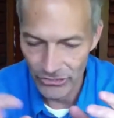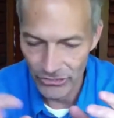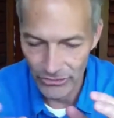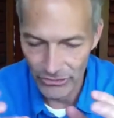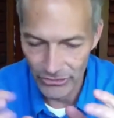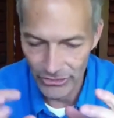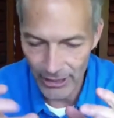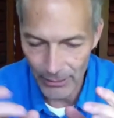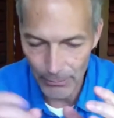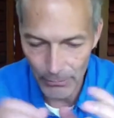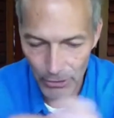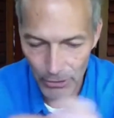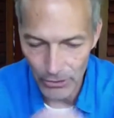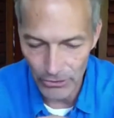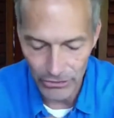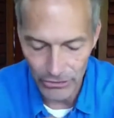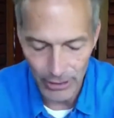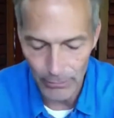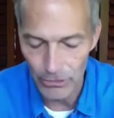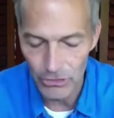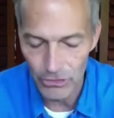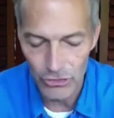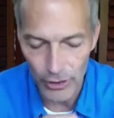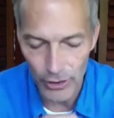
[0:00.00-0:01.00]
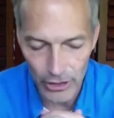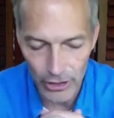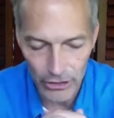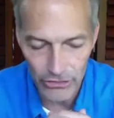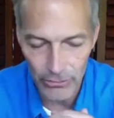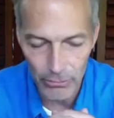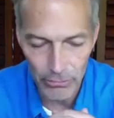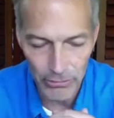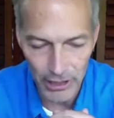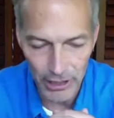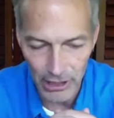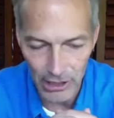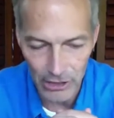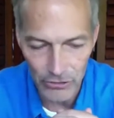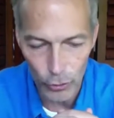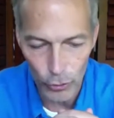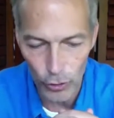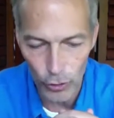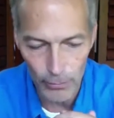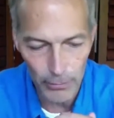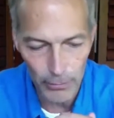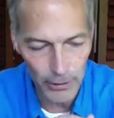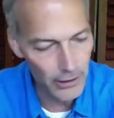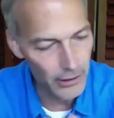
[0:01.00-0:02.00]
demonstrated some things
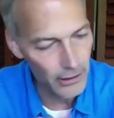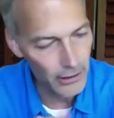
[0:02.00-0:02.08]
for me,